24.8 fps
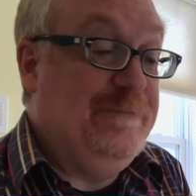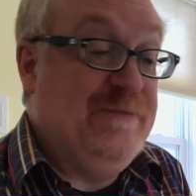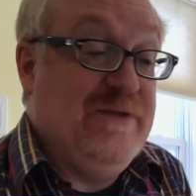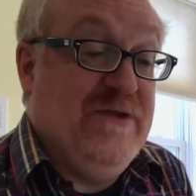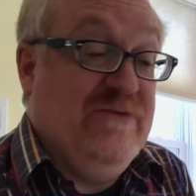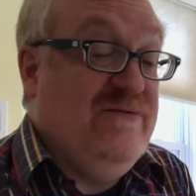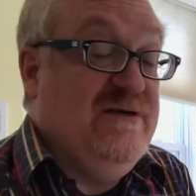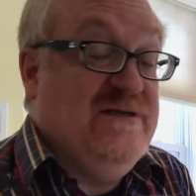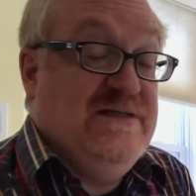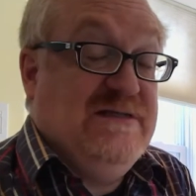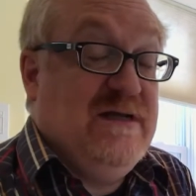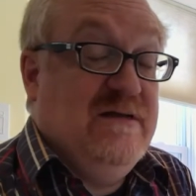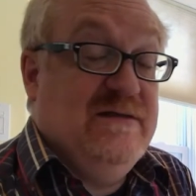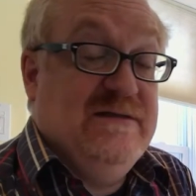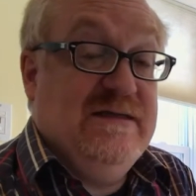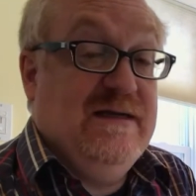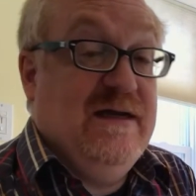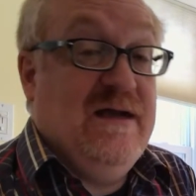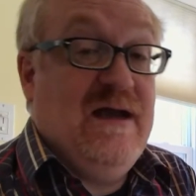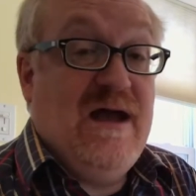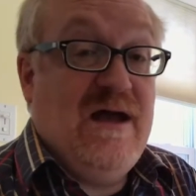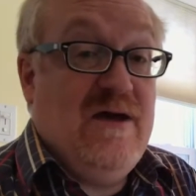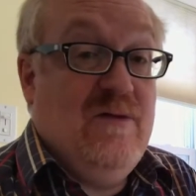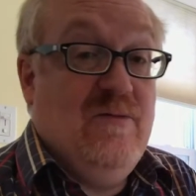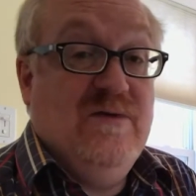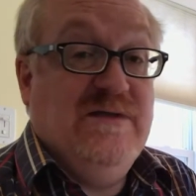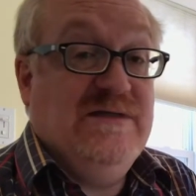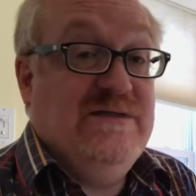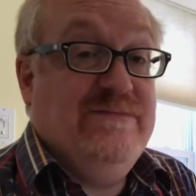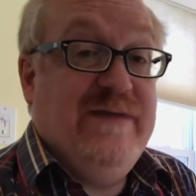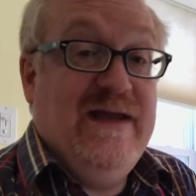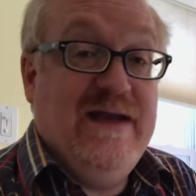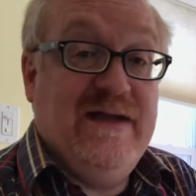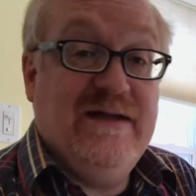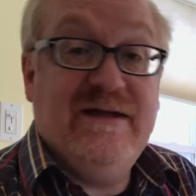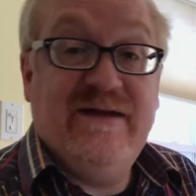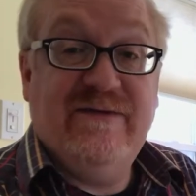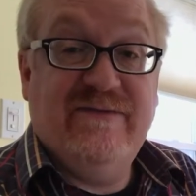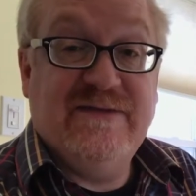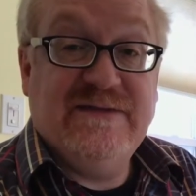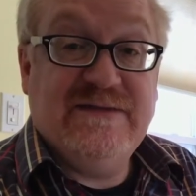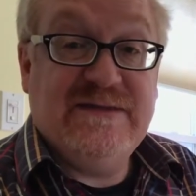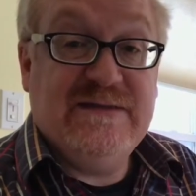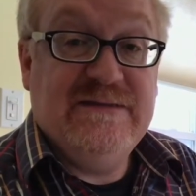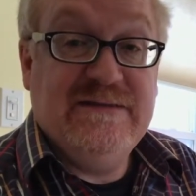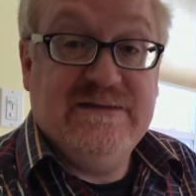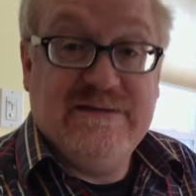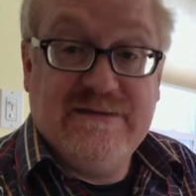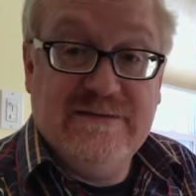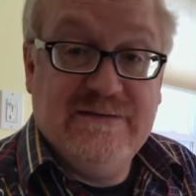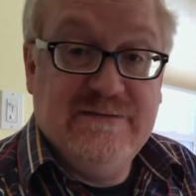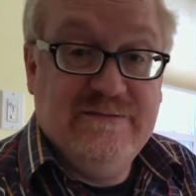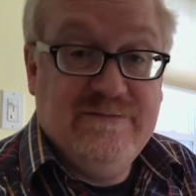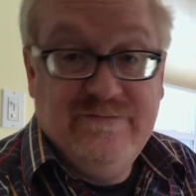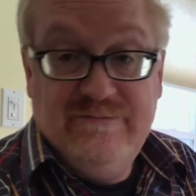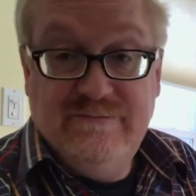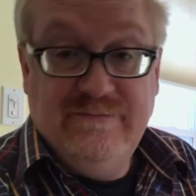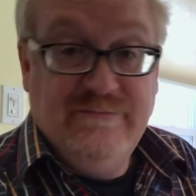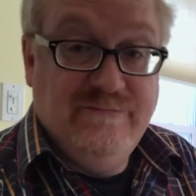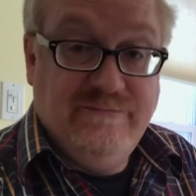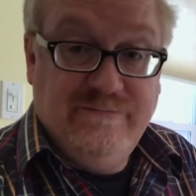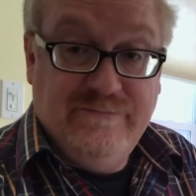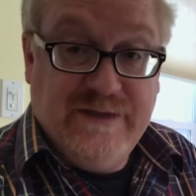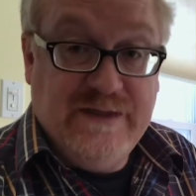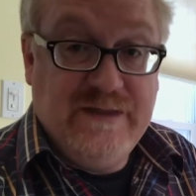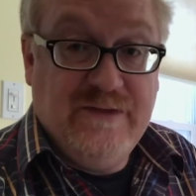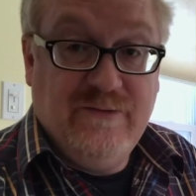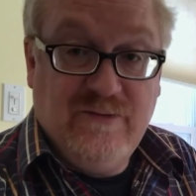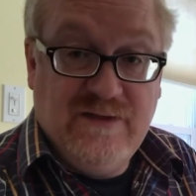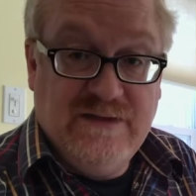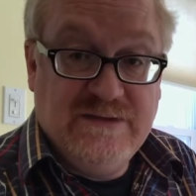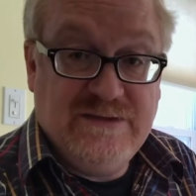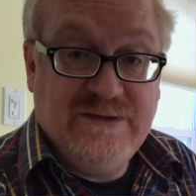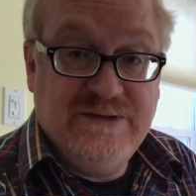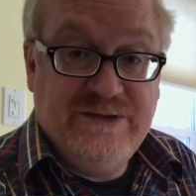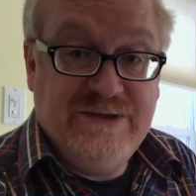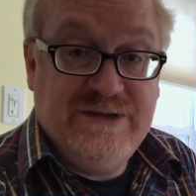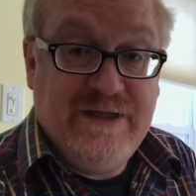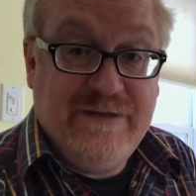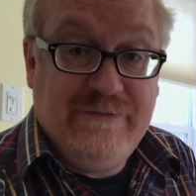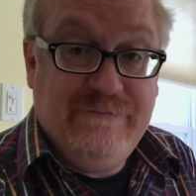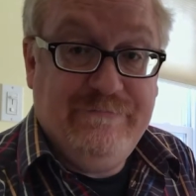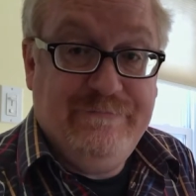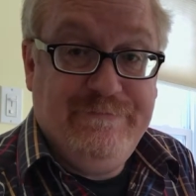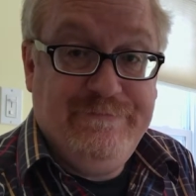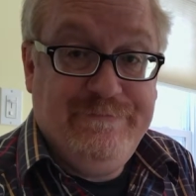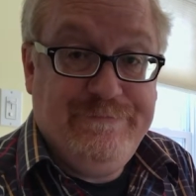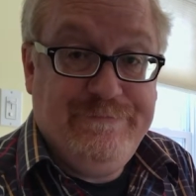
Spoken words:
The result I got was magnificent, but it wasn't cheap.